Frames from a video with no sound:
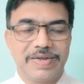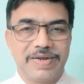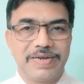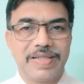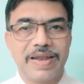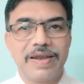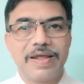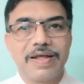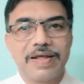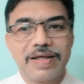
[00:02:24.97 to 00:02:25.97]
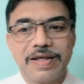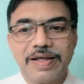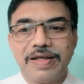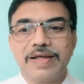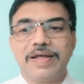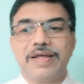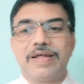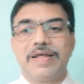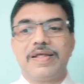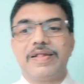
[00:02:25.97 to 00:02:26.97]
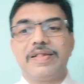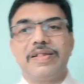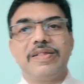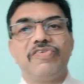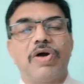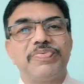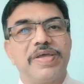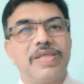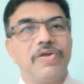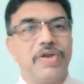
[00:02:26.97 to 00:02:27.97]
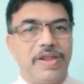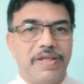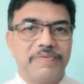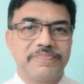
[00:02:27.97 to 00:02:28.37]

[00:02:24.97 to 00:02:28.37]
And then the job security.